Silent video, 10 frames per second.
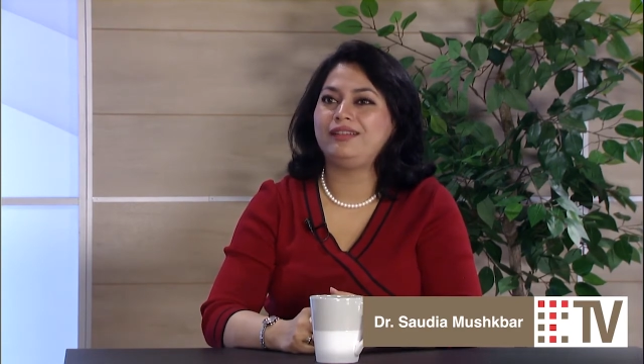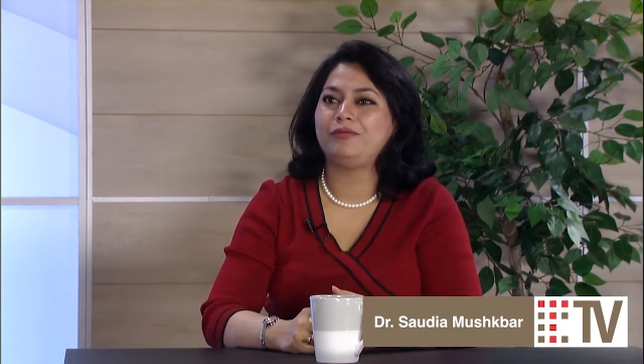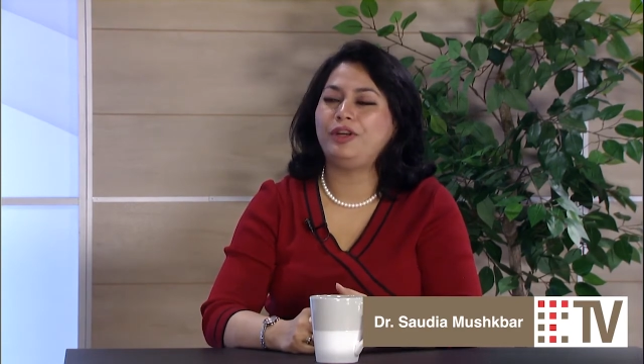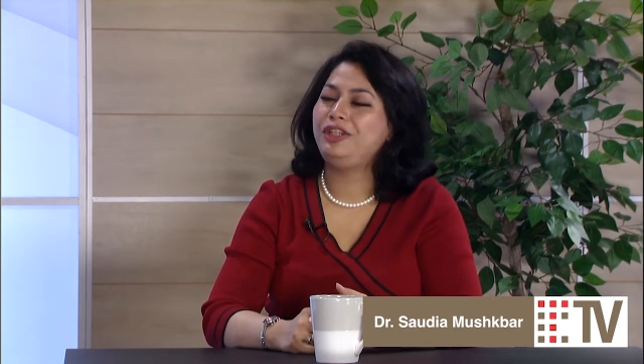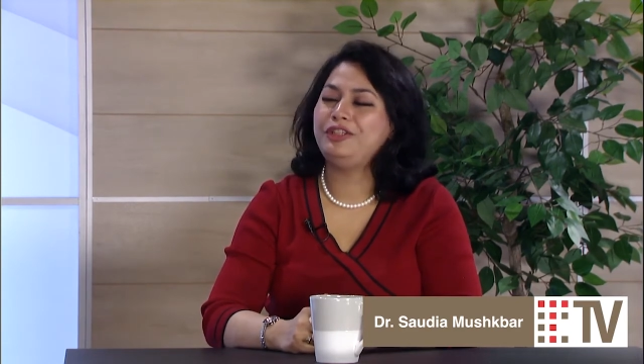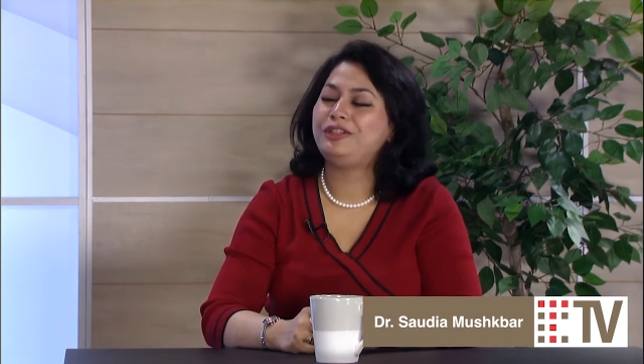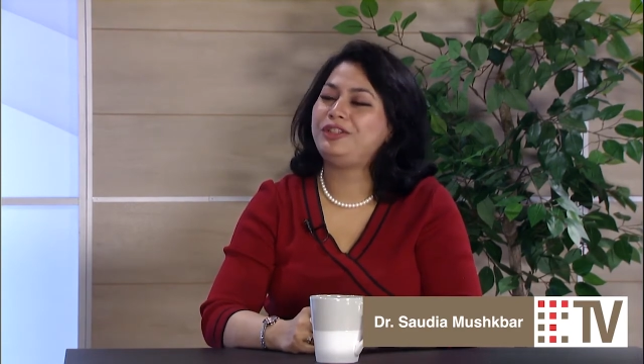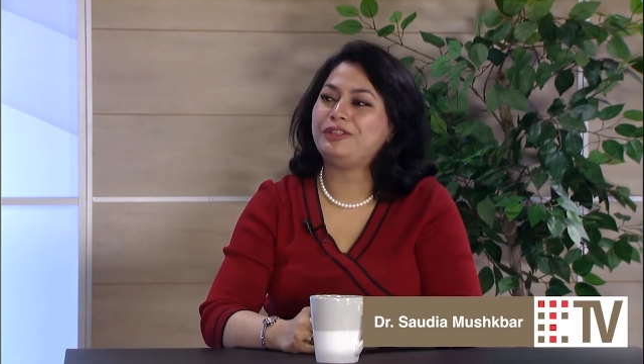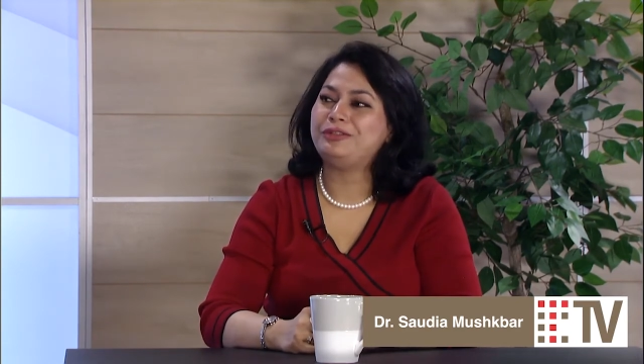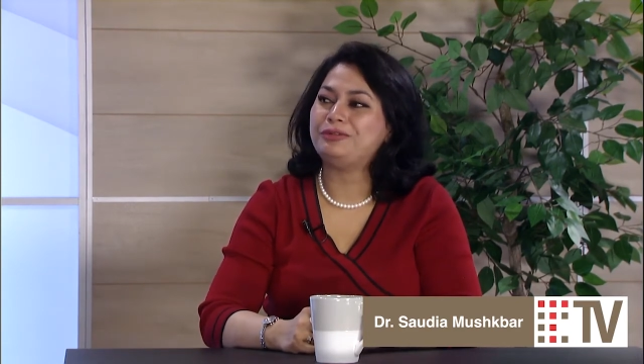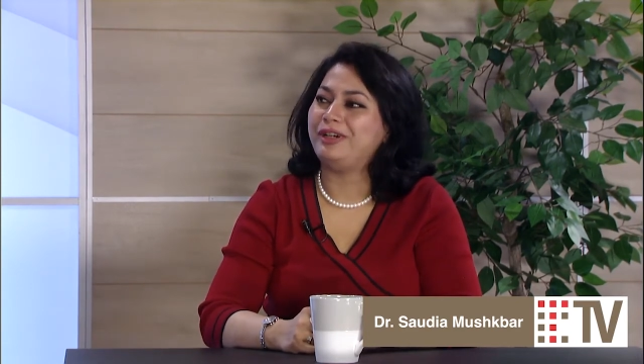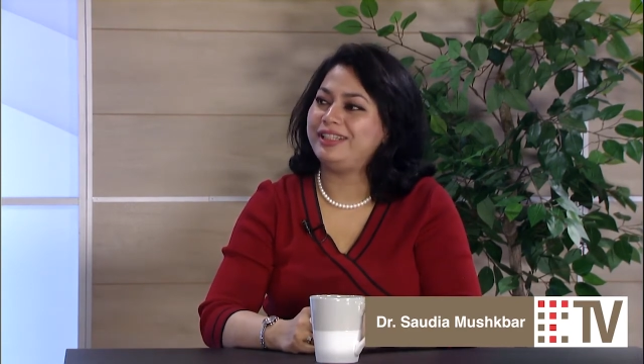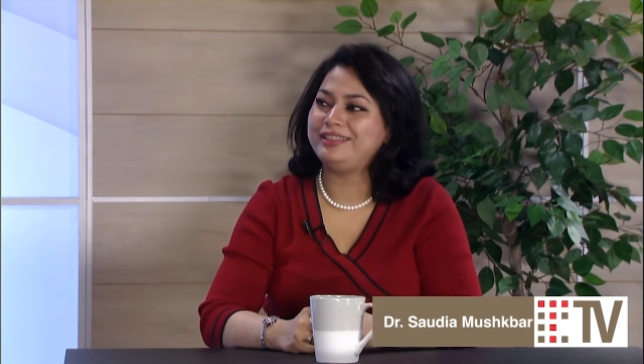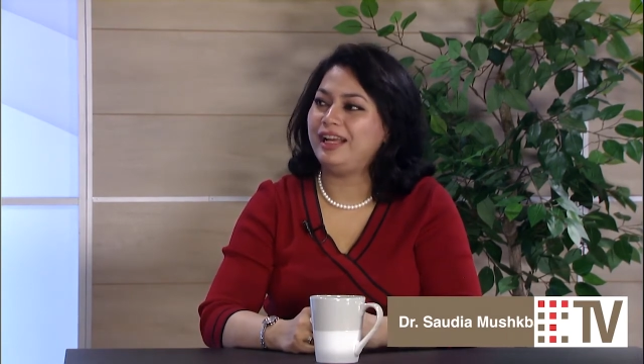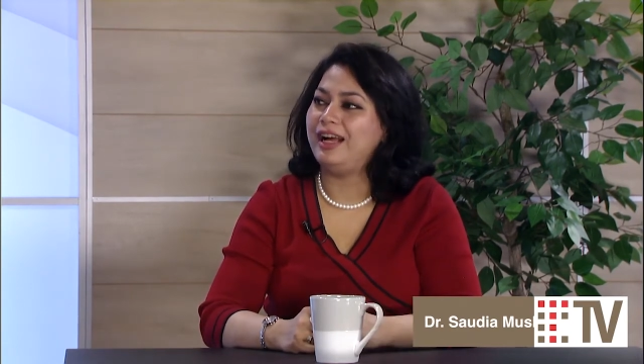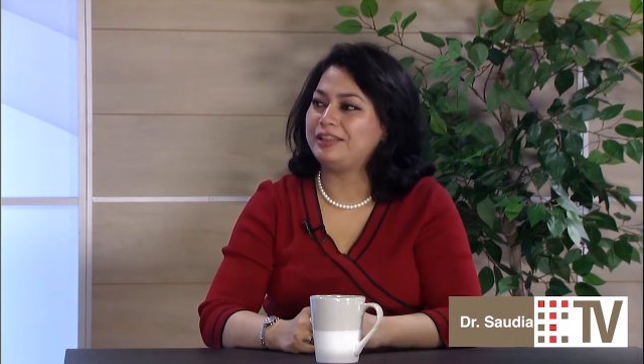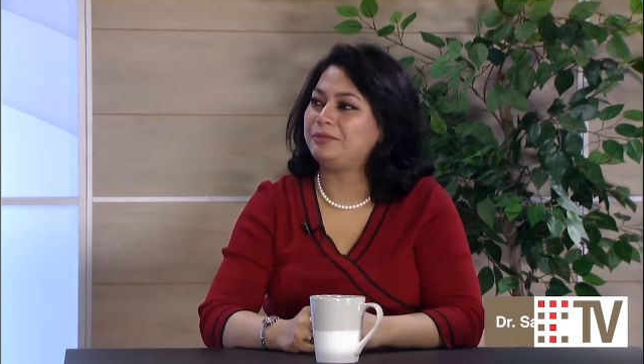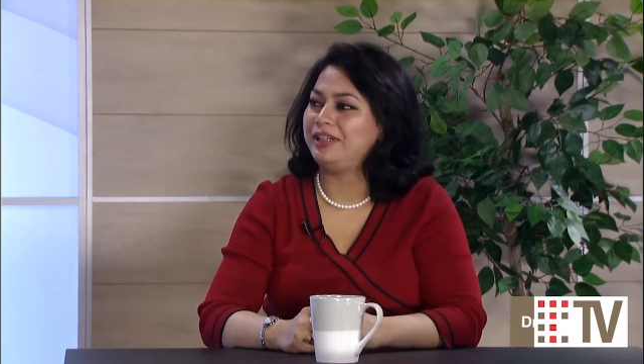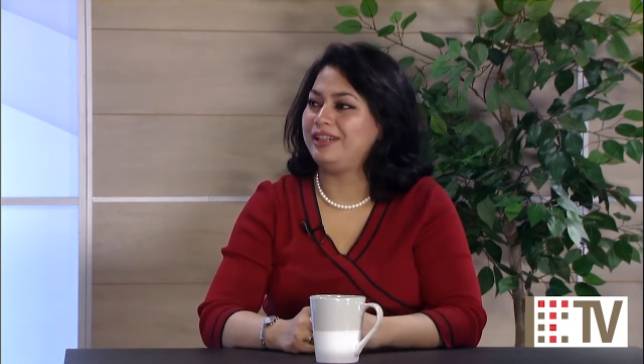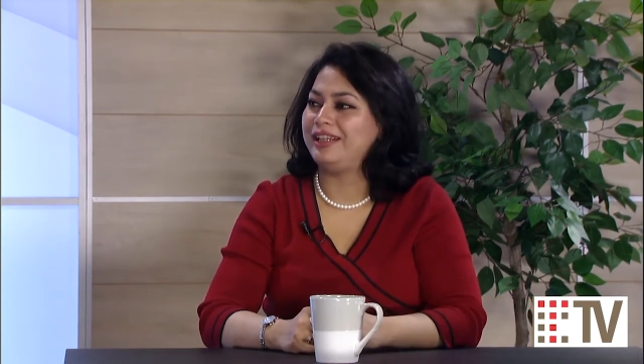what do you do? What is a
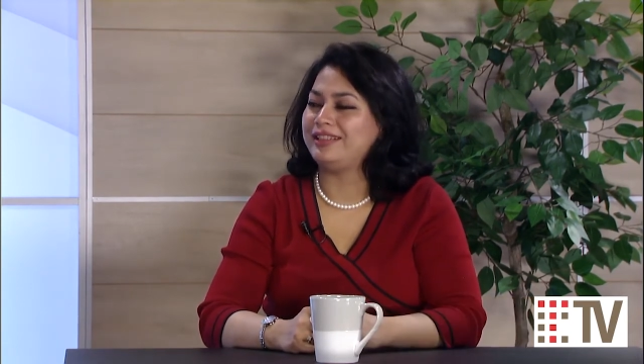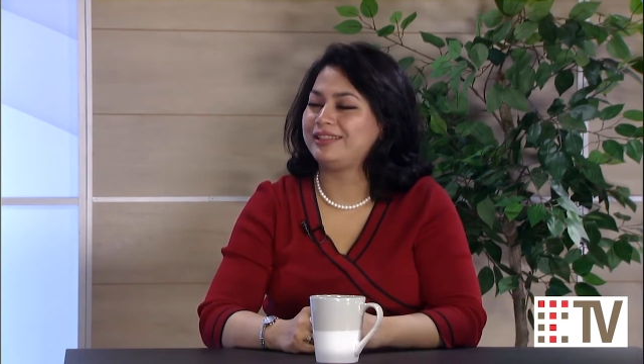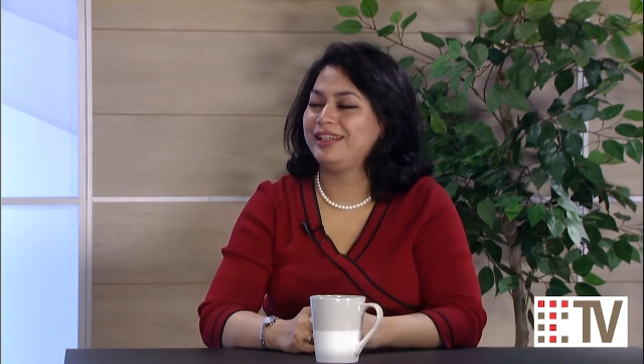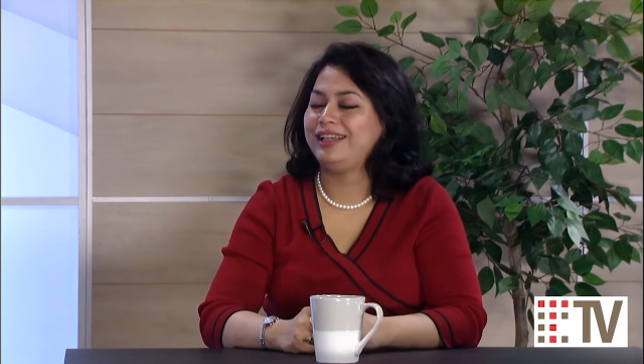hospitalist?